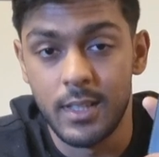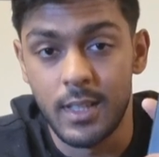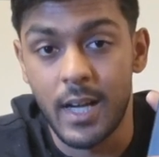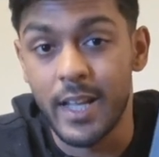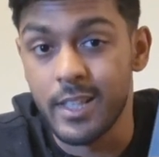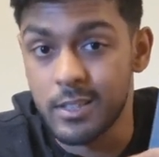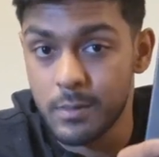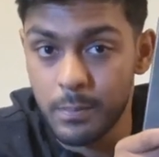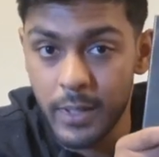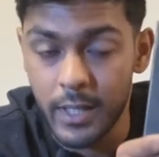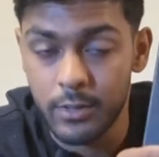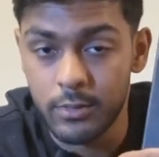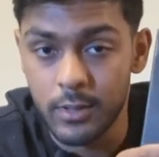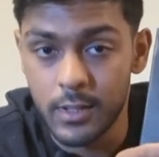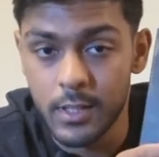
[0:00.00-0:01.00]
a high
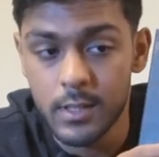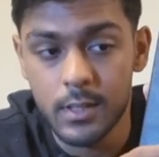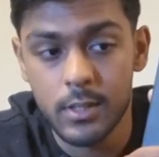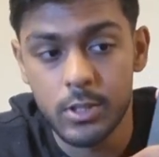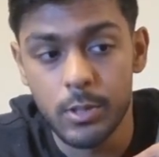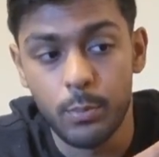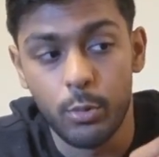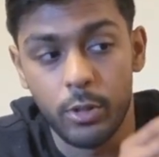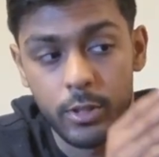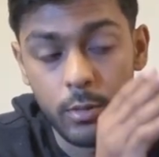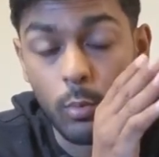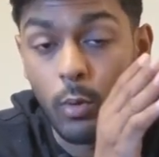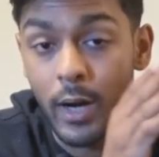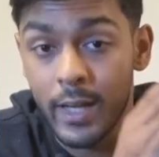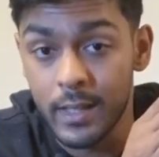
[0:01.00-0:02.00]
spec to this supported
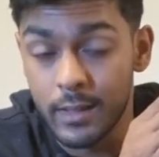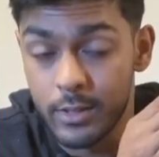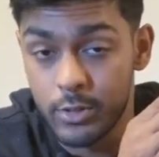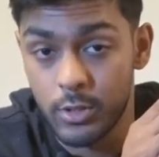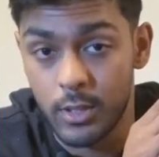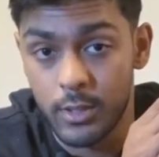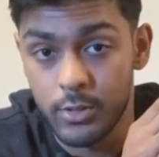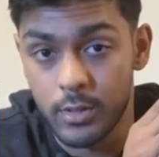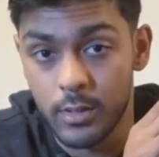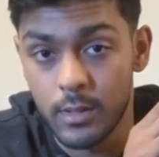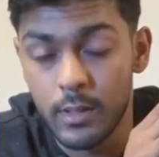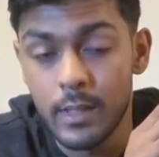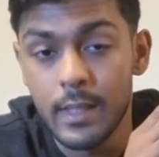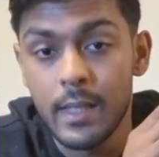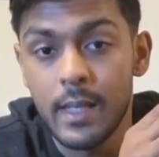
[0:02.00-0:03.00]
wireless charging.
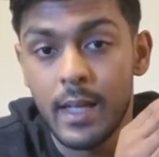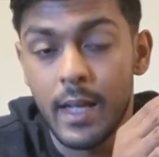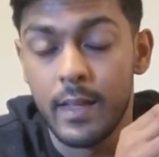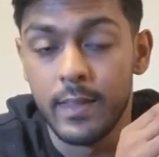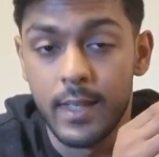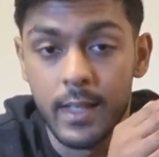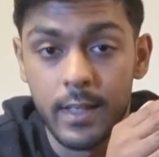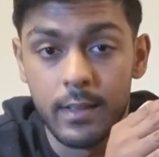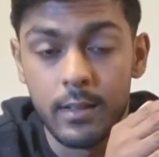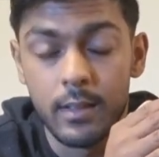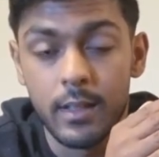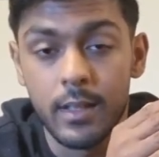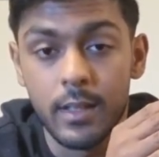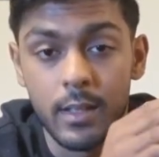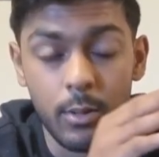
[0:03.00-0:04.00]
And then
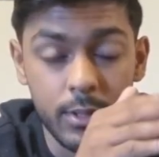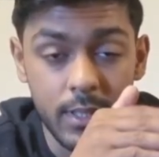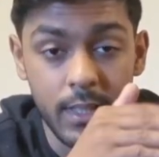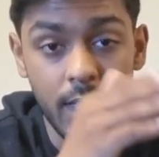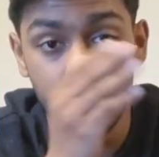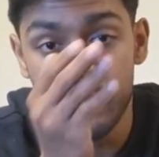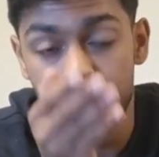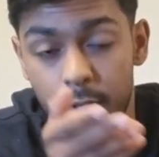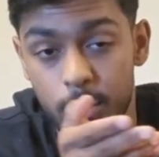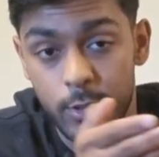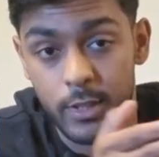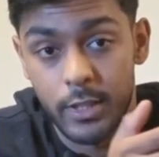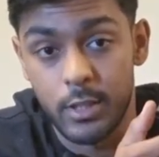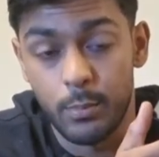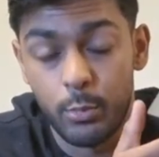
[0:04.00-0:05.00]
there was another version
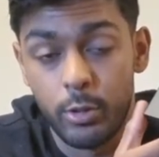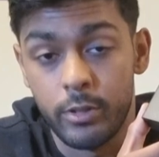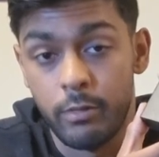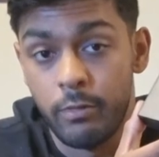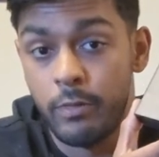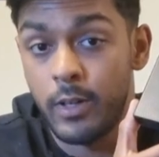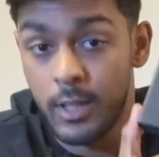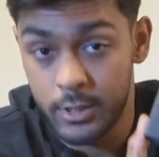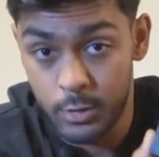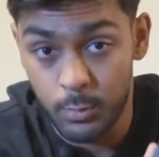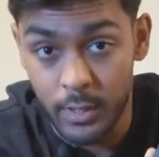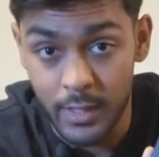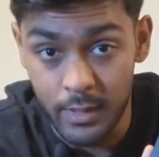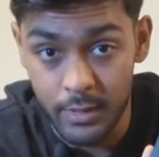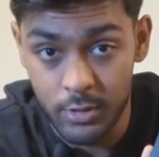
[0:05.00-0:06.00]
that supported fast
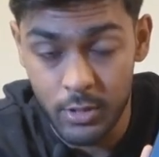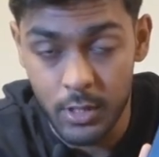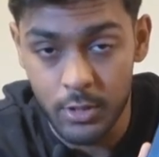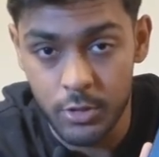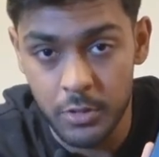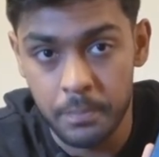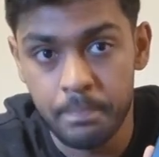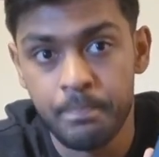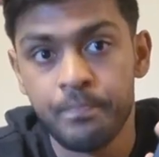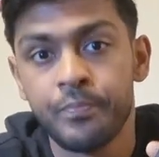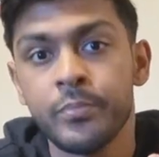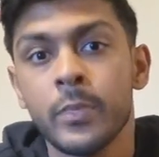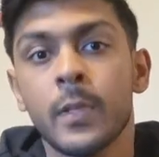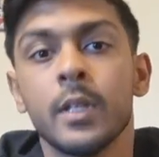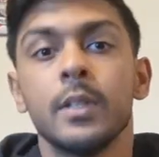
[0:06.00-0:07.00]
wireless charging.
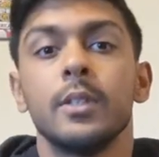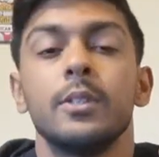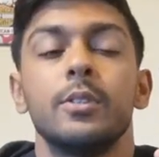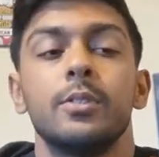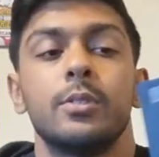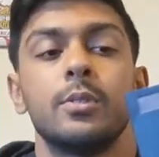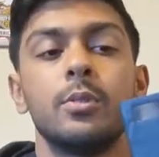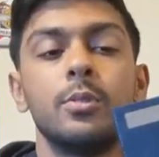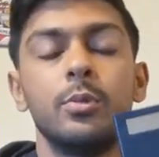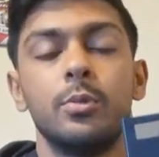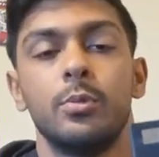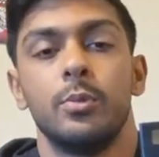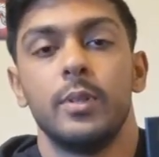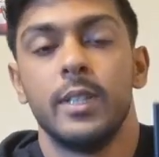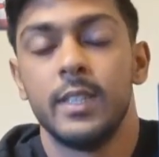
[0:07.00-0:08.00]

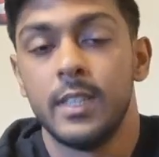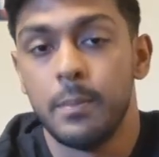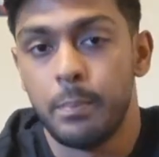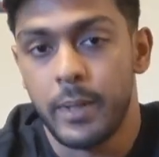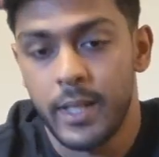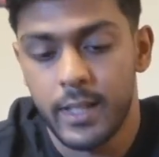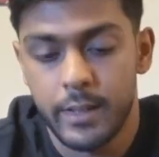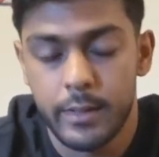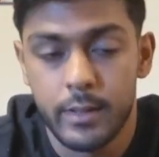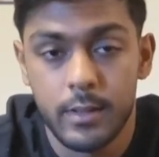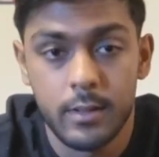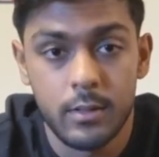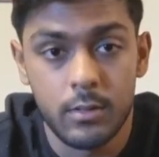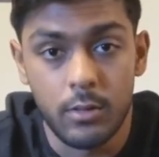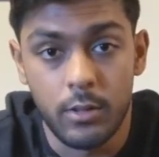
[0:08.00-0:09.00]
So it
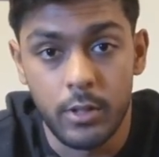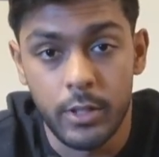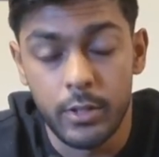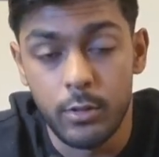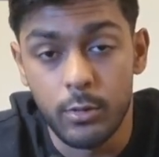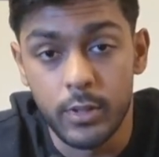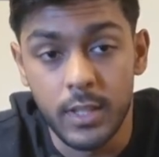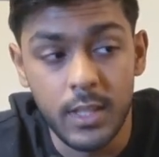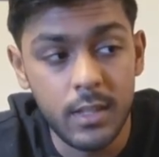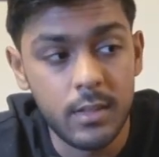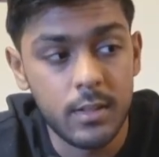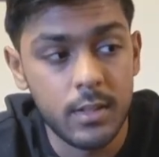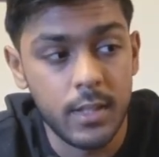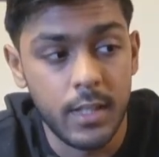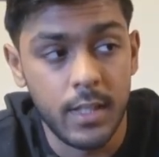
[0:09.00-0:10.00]
depends on your
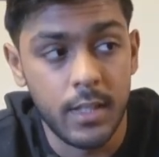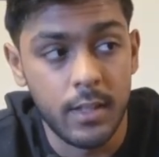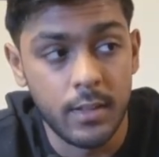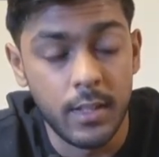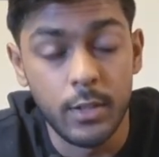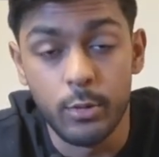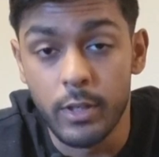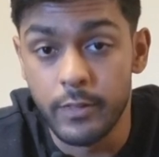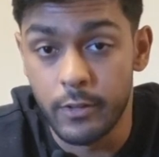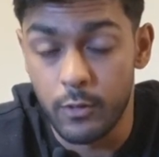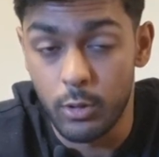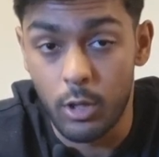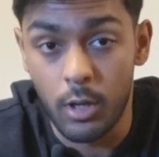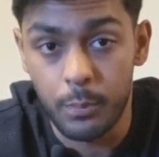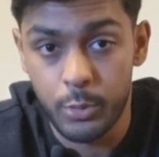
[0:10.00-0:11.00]
needs. They do have
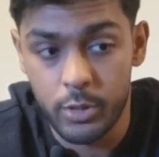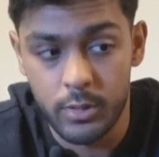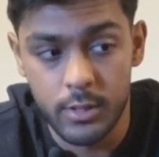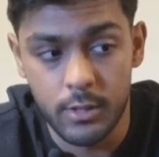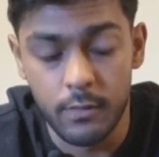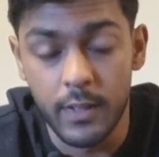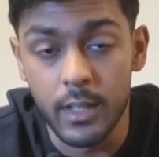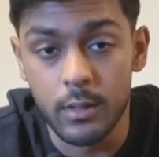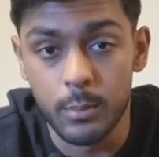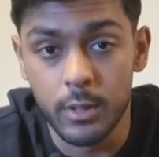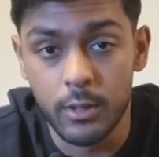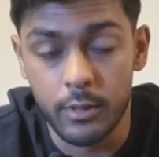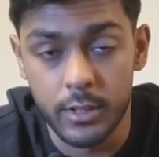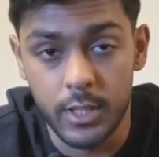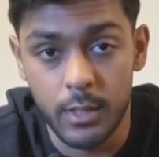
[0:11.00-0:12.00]
different options available
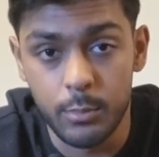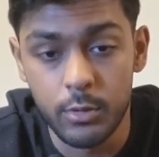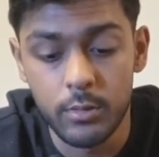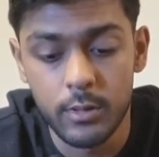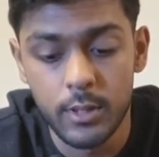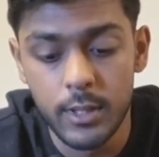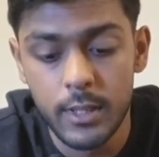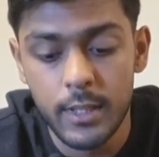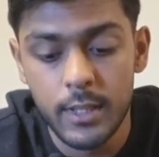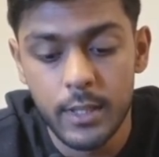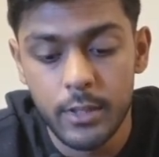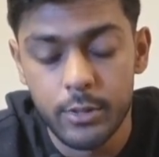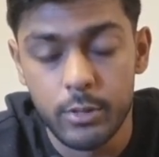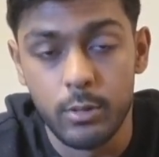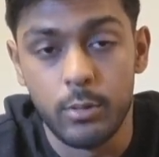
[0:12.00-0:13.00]
on Temu.
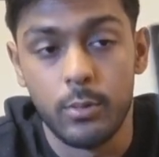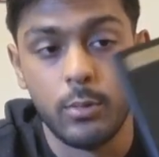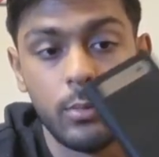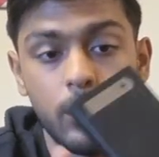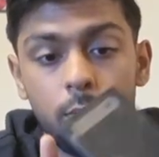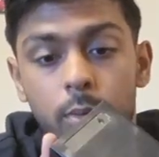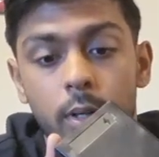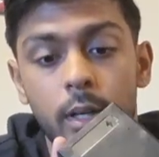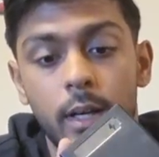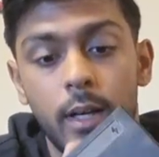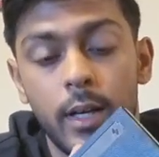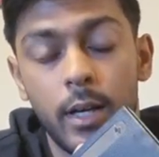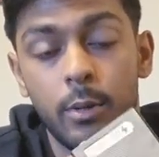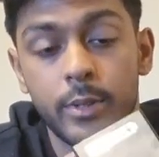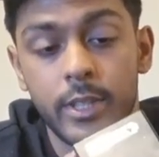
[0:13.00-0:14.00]
So
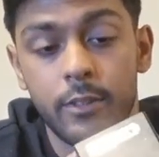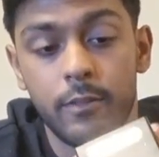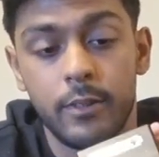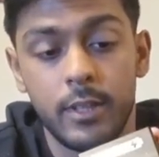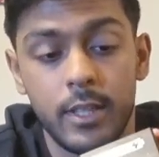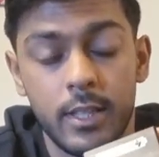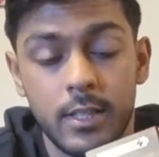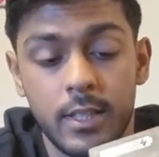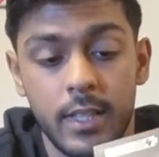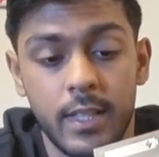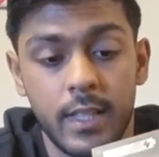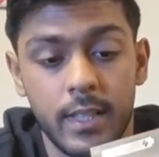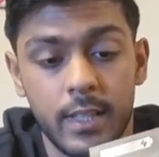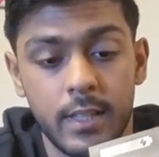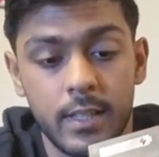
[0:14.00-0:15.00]
I would definitely say
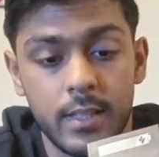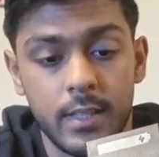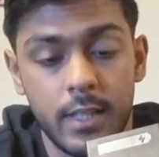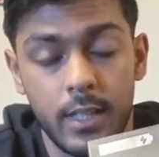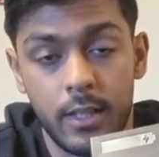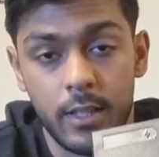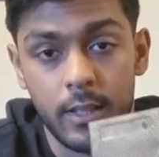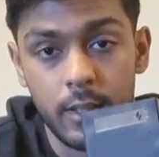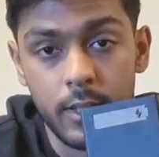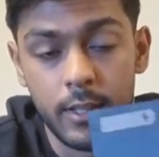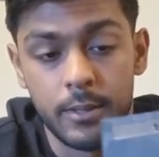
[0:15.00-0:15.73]
that it is a